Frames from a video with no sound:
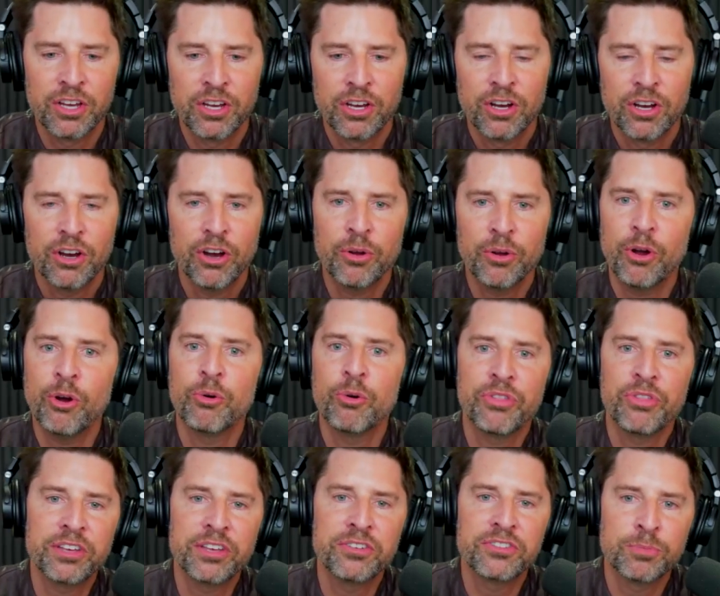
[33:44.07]
oh, oh,
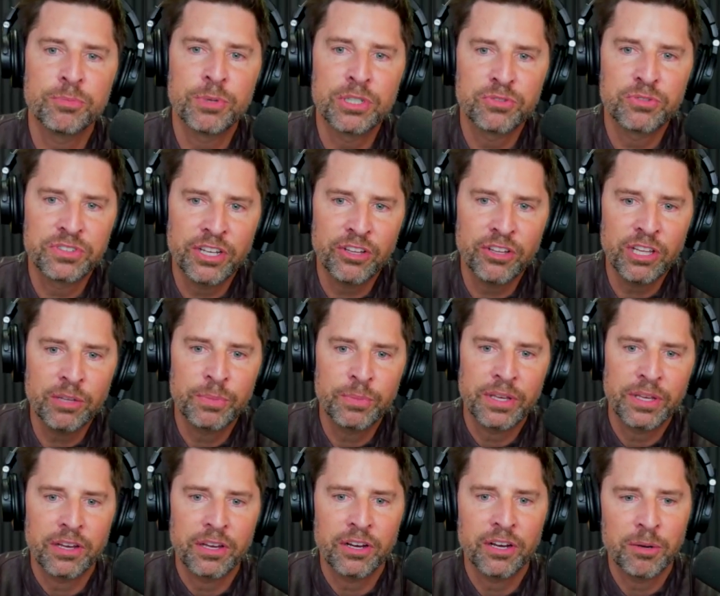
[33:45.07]
thank you so much for telling
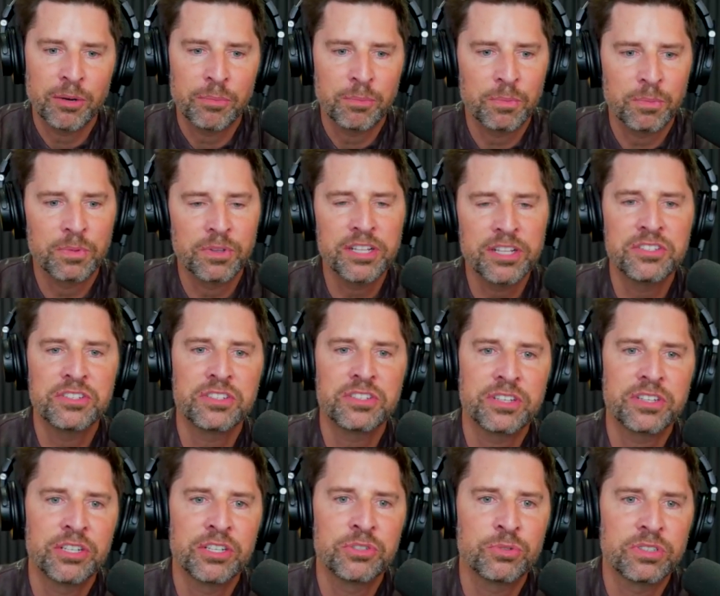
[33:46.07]
me. Um, let's
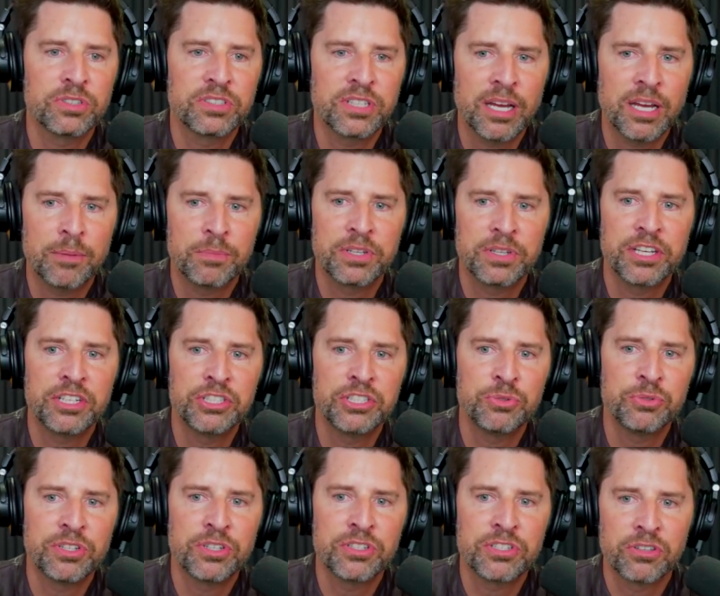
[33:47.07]
schedule a time to get
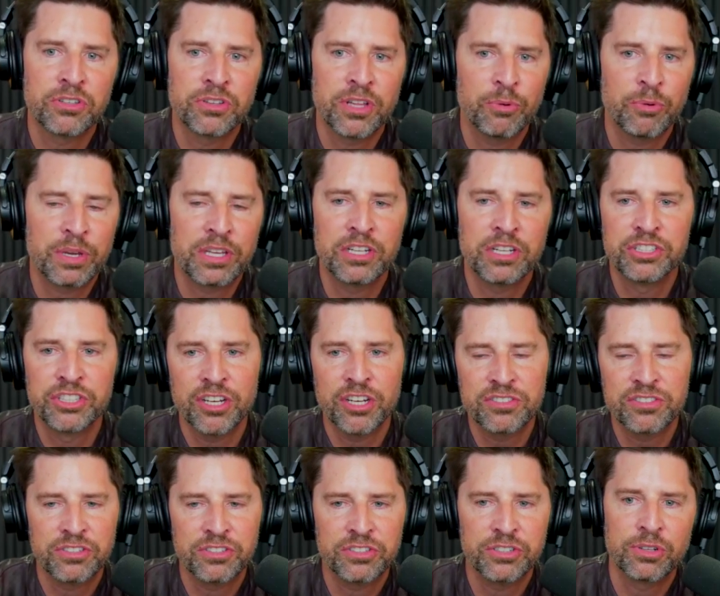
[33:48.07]
you in so that we can
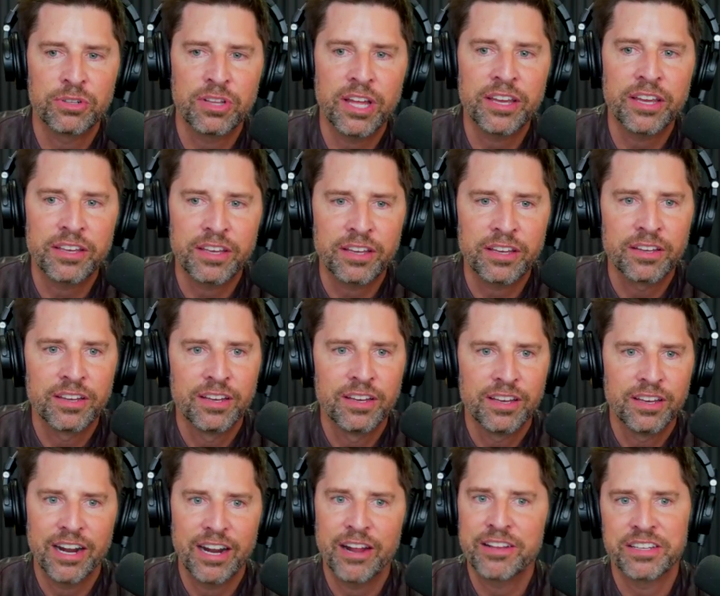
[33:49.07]
adjust it to your liking.
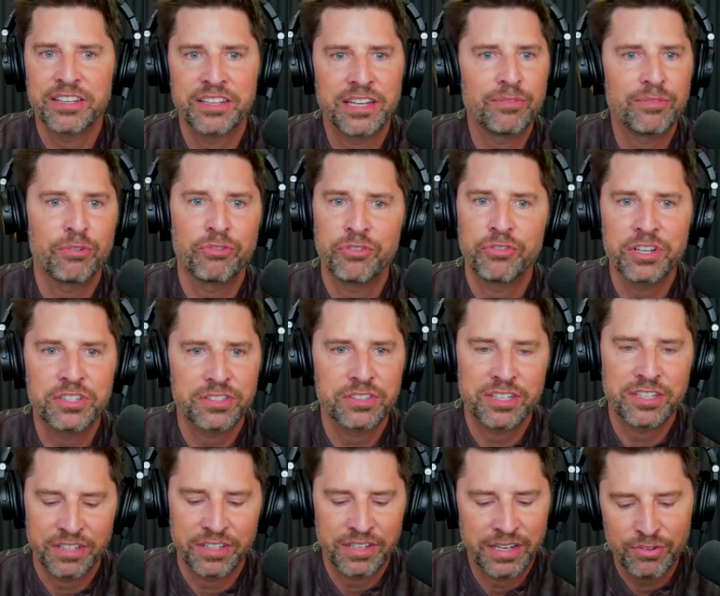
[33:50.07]
And I say never fix. I
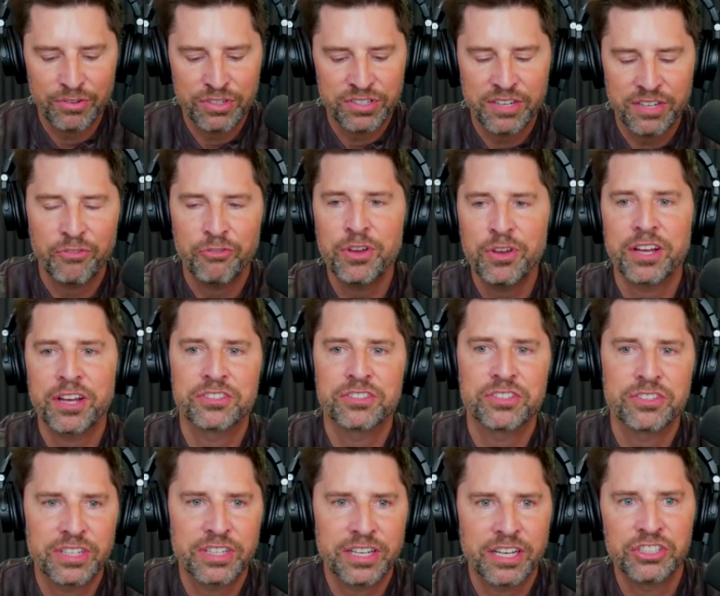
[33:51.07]
say never say fix.
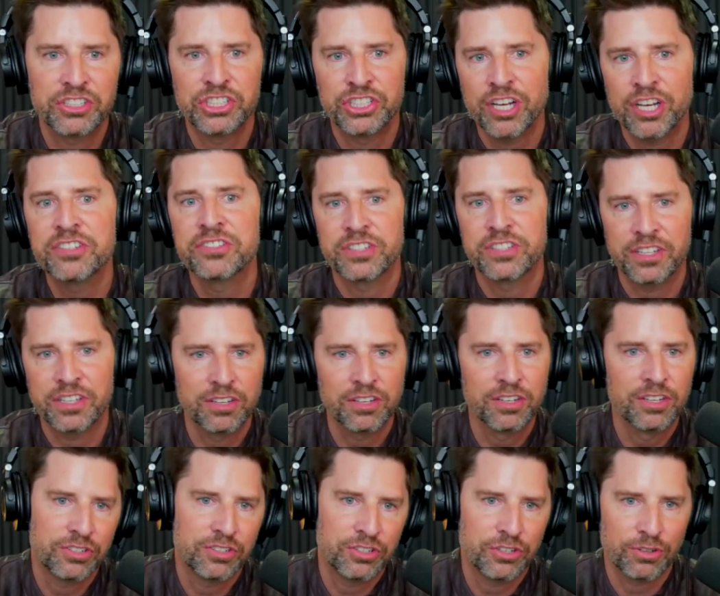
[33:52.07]
Just say adjust it
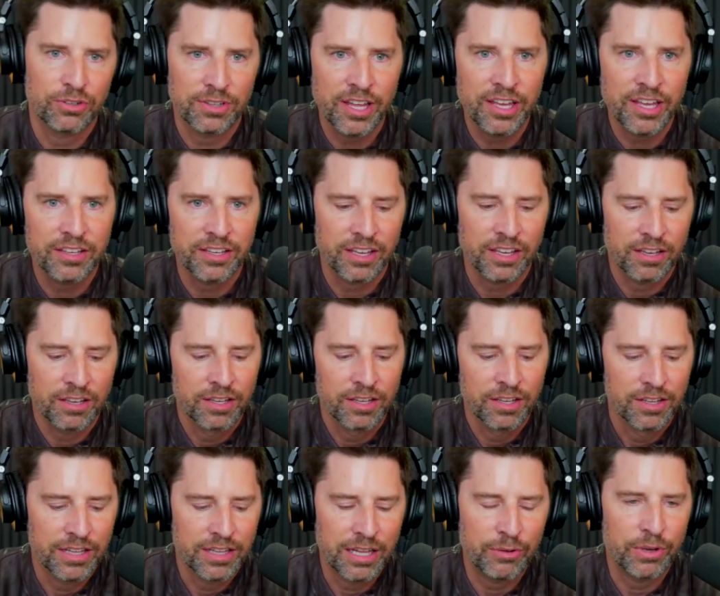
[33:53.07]
to your liking.
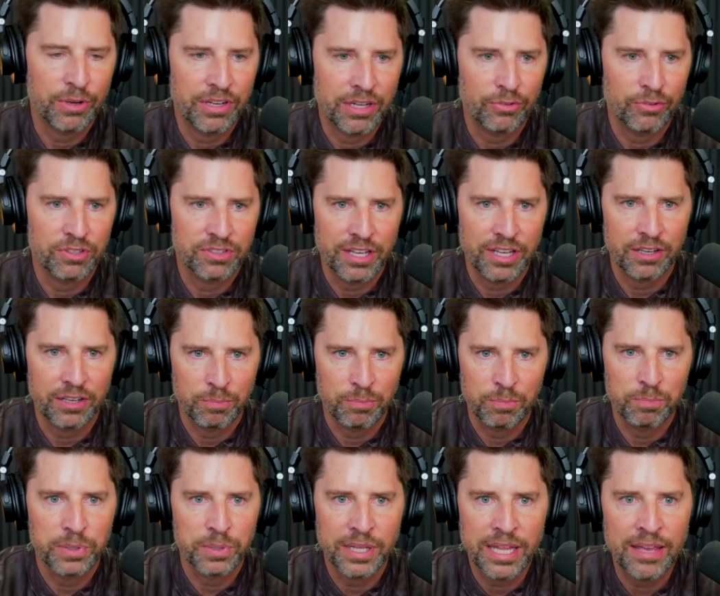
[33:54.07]
That mm-hmm. way, you never take
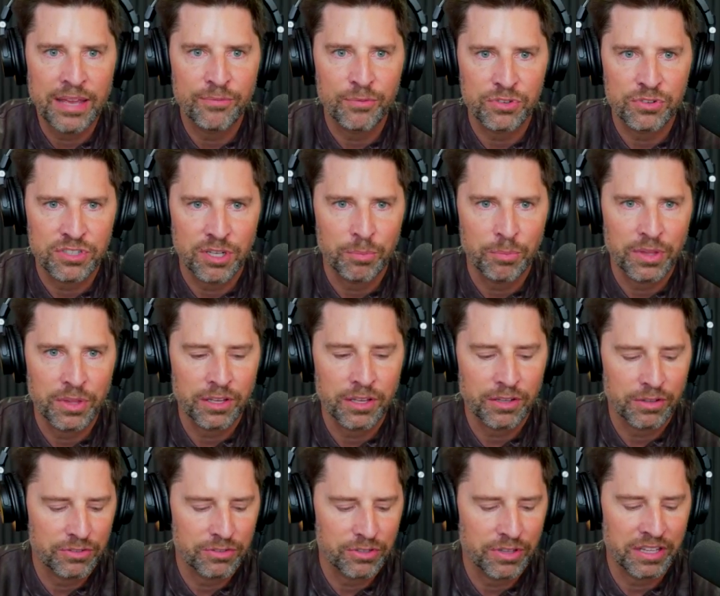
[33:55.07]
blame for something,
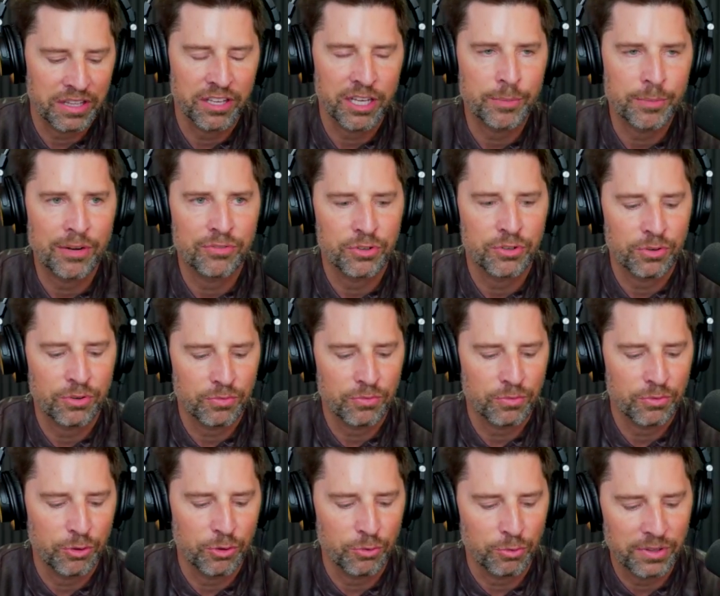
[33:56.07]
and so they can come after
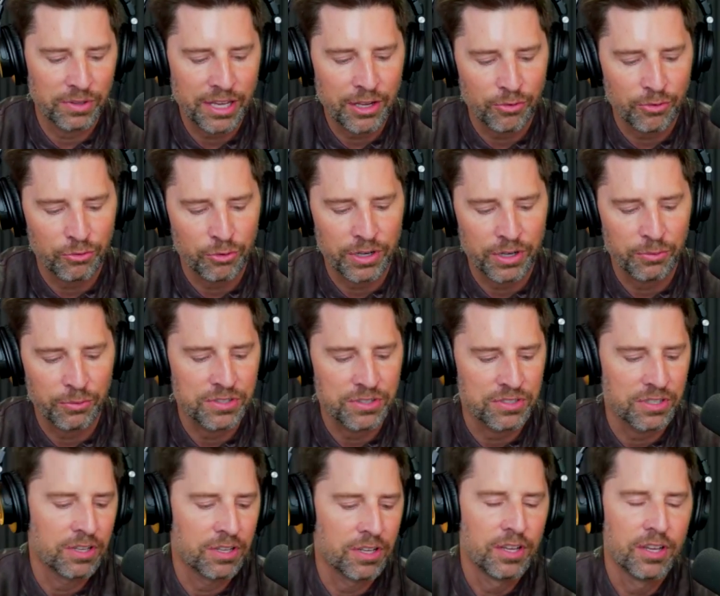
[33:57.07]
you later for any
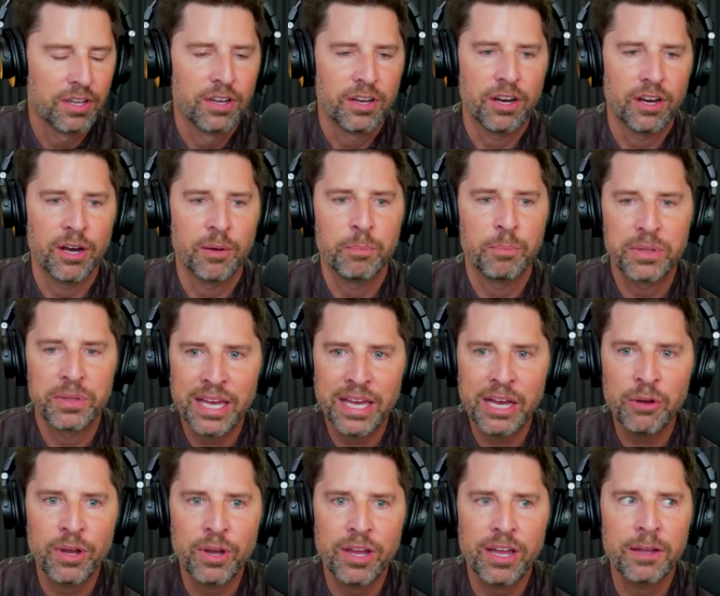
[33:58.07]
reason. Uh, but
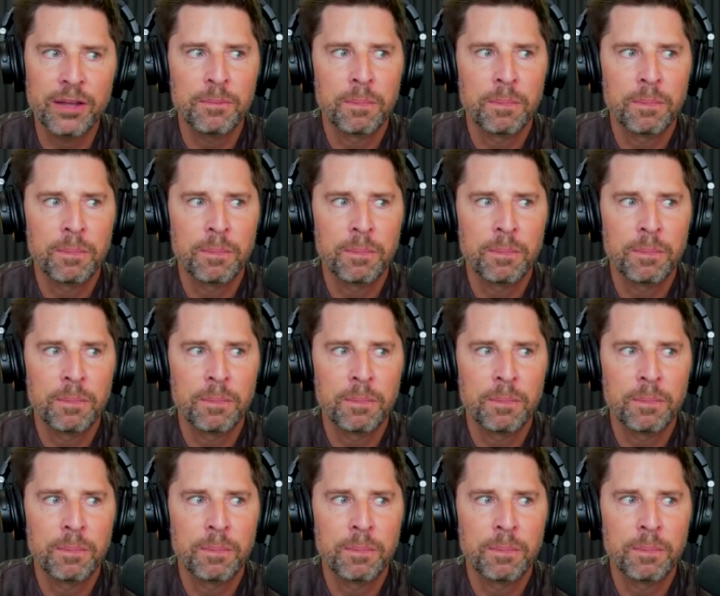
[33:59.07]
that way,